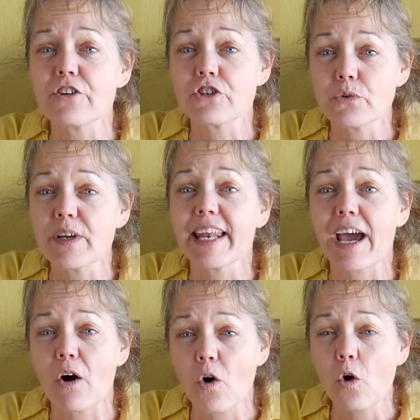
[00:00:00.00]
you're doing
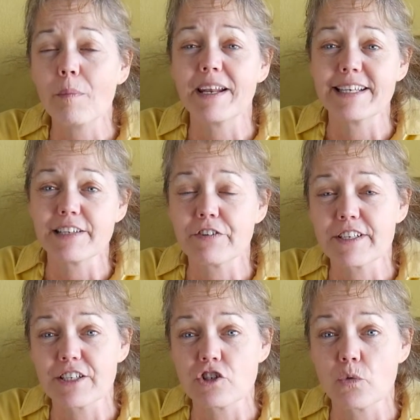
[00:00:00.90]
at home and in different
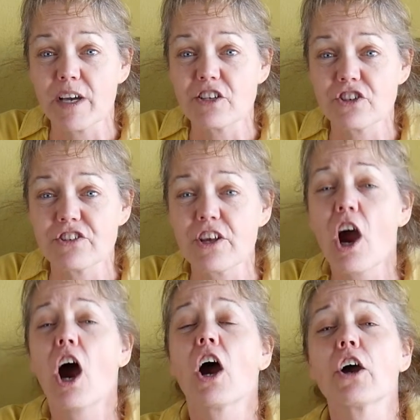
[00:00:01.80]
situations
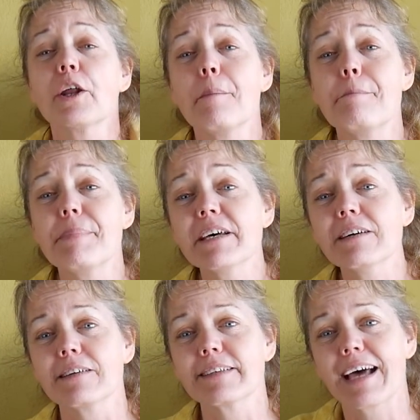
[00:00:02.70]
are going to
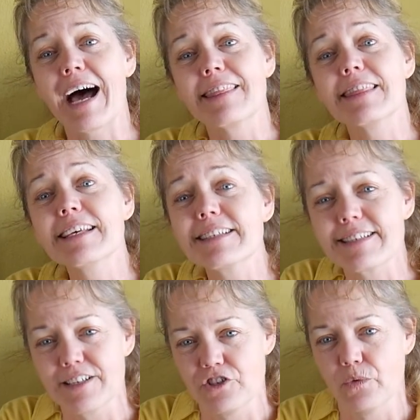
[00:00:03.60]
build on this
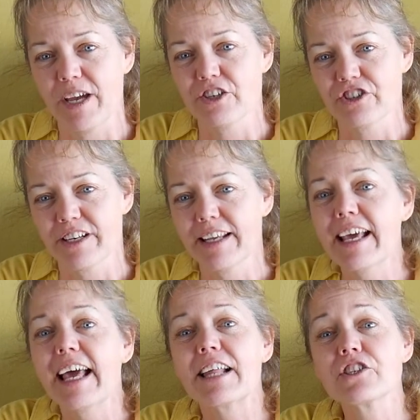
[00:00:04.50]
situation.
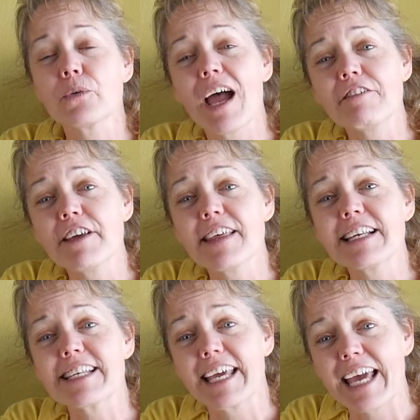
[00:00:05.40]
And so
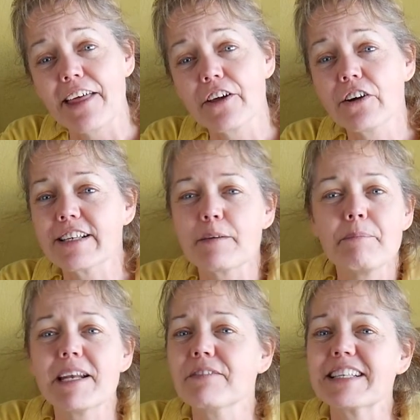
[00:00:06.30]
everything together is a
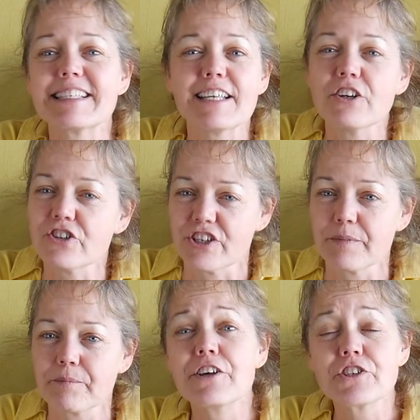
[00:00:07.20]
bit of a
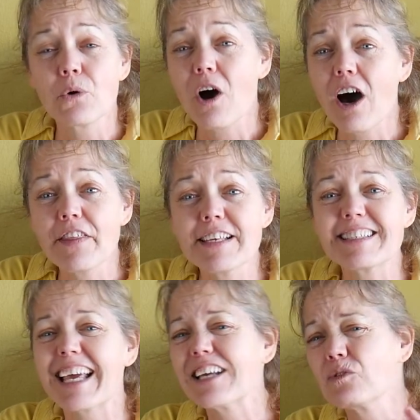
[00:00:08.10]
synergy. So all these
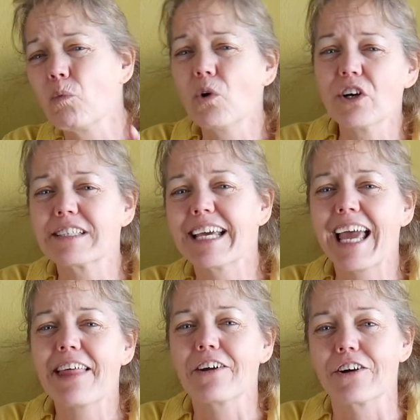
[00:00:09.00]
things work
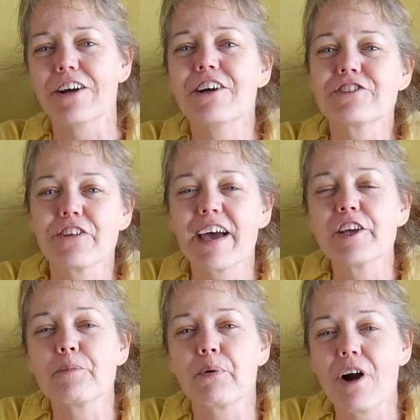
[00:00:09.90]
together so that
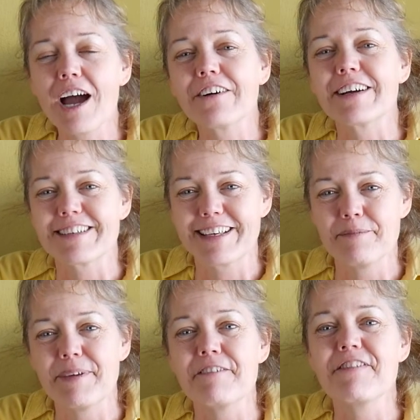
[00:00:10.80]
your progress
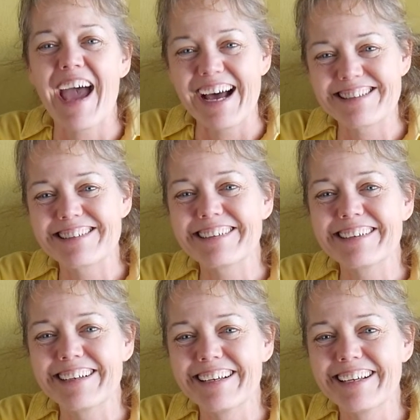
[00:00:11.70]
can be faster